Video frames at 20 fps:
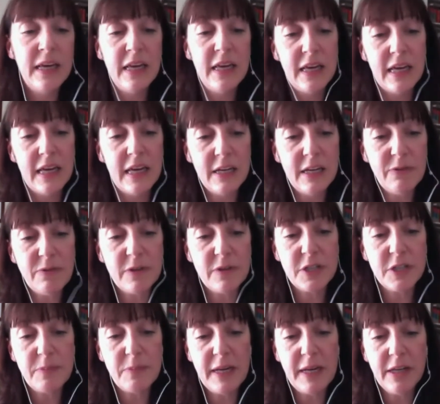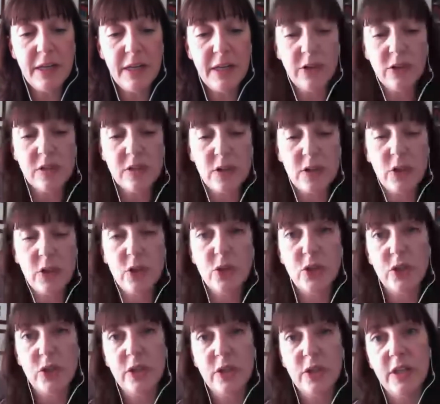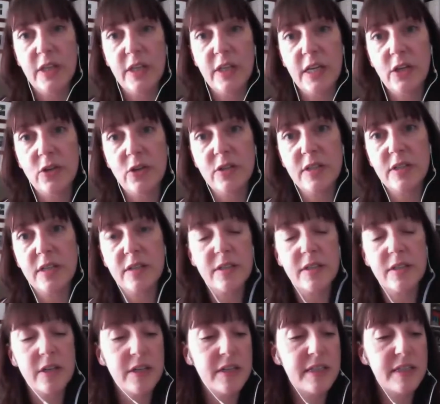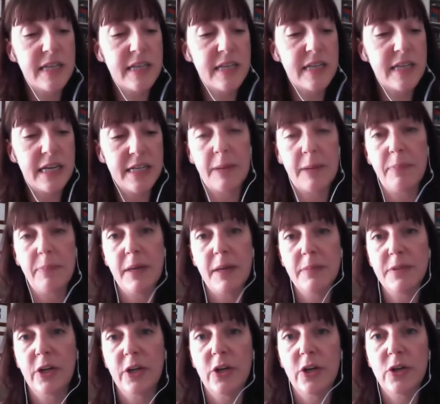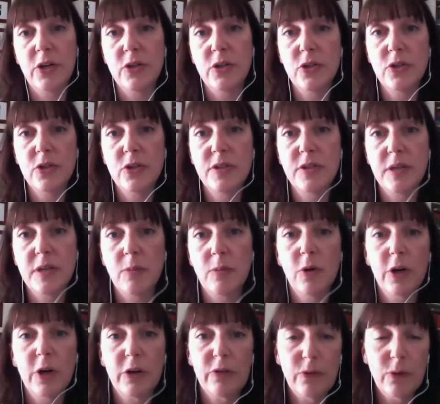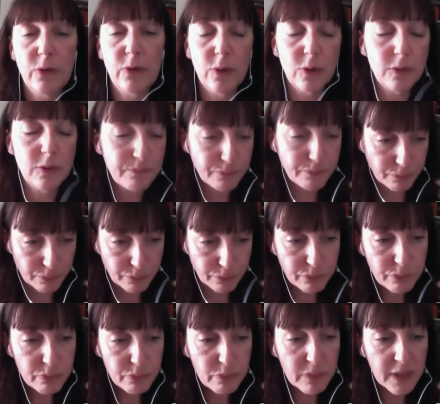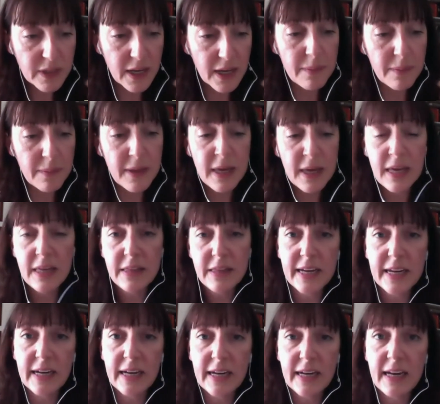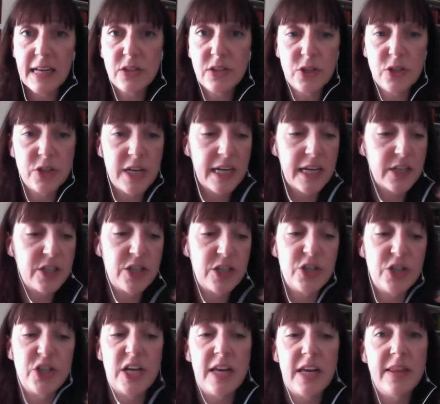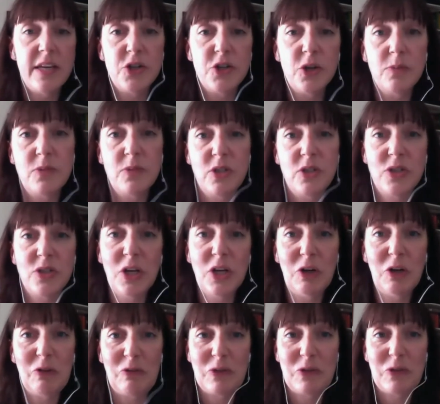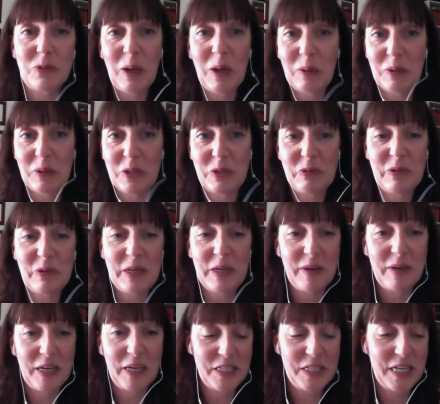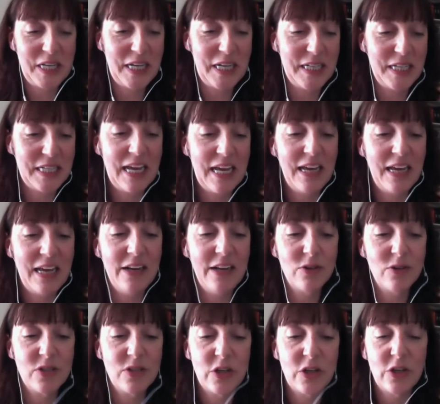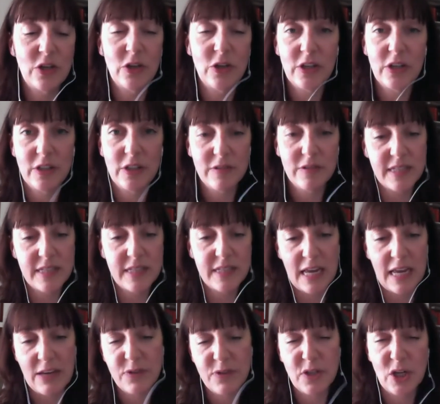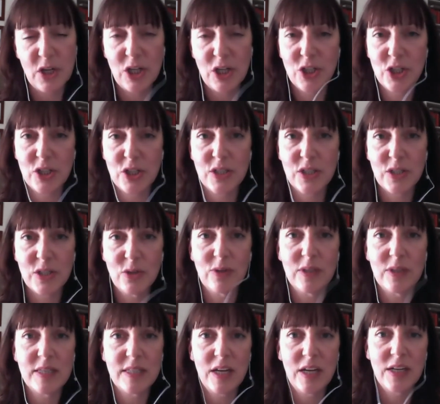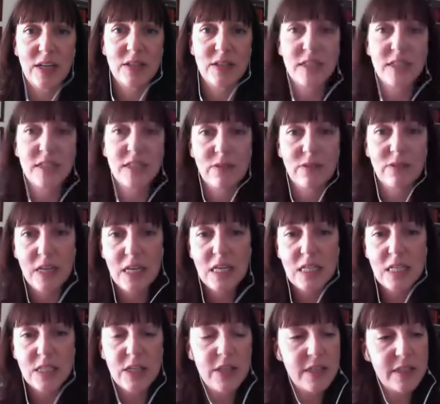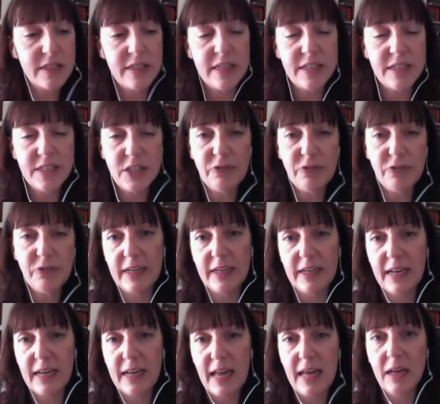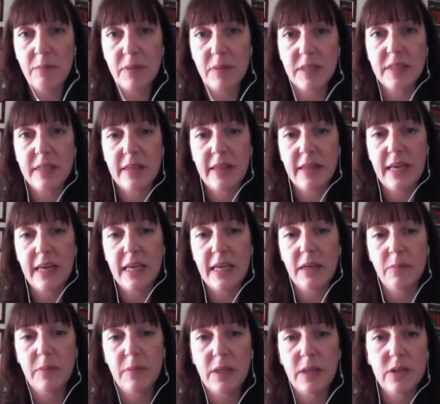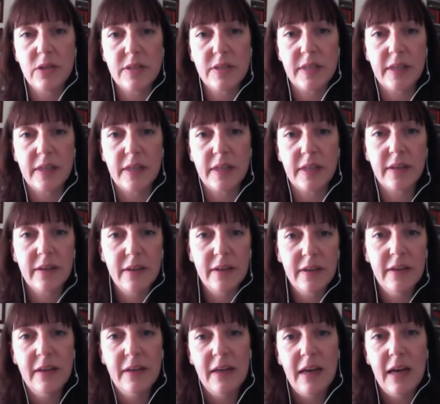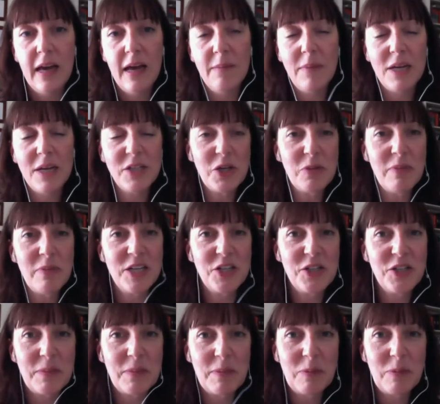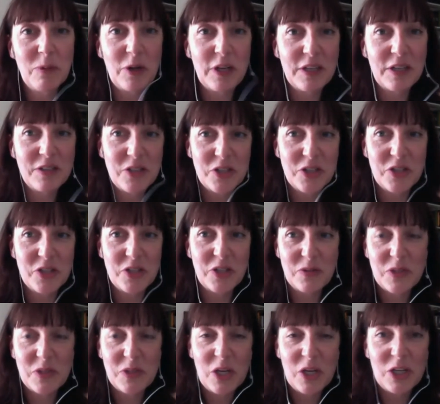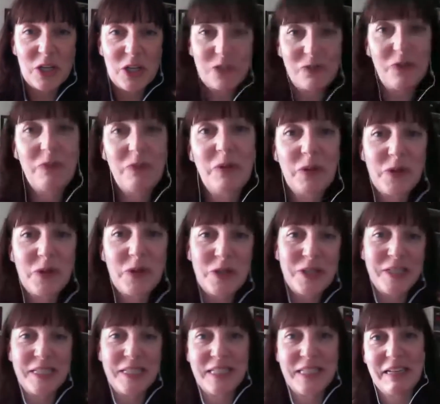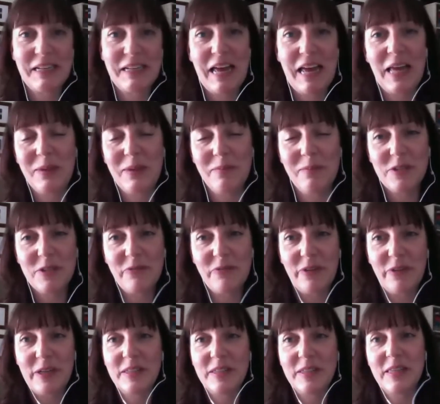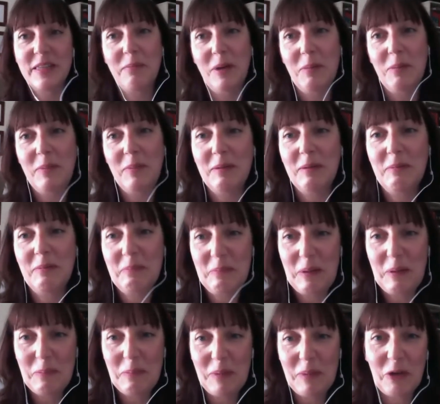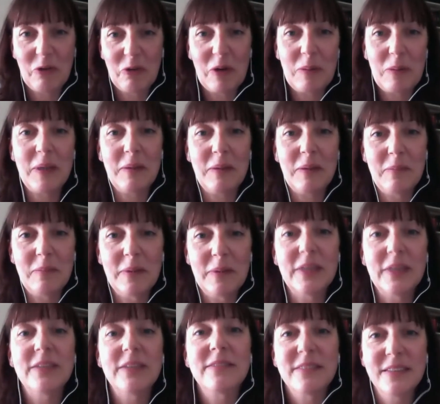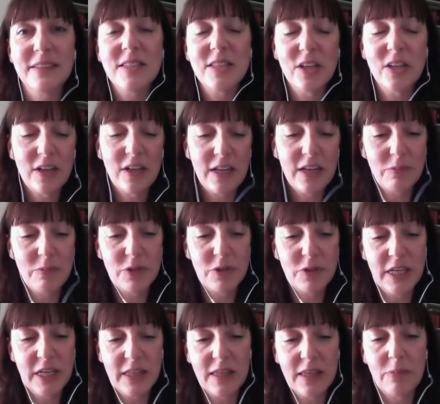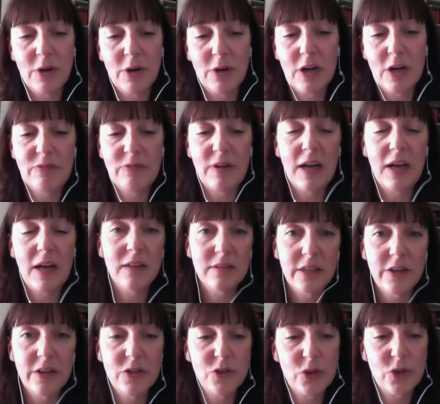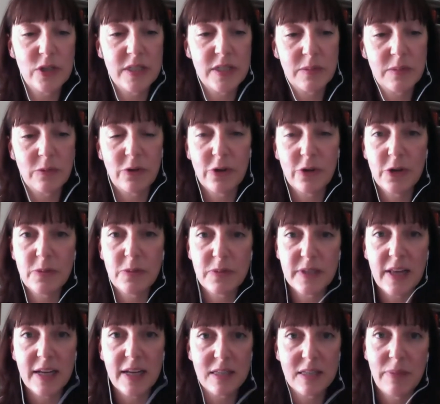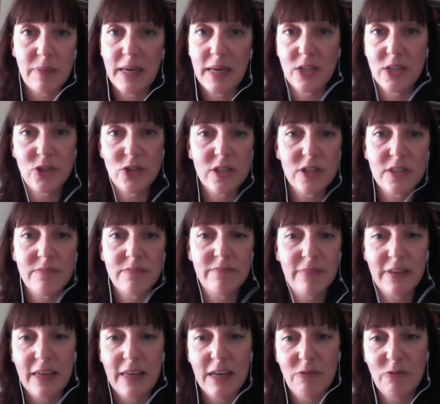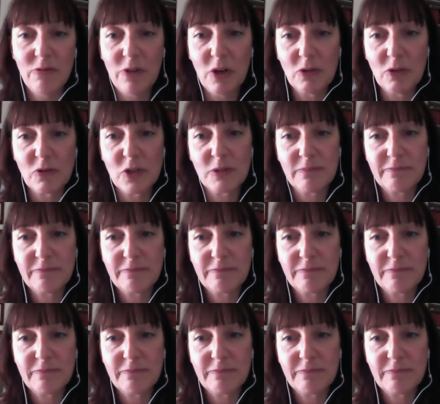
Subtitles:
And if it, depending on the solution that they're using, so say you take PepsiCo, who's using Work4, that allows you to actually share their jobs yourself as well, which would really make you stand out. And also you can save searches and all this kind of stuff. So there's different little elements that they can be using. I don't imagine they'd be wanting to sort of search for recruiters and add them as friends. That might be a bit creepy, but certainly protect their profile, go and join some groups, like some pages, get involved.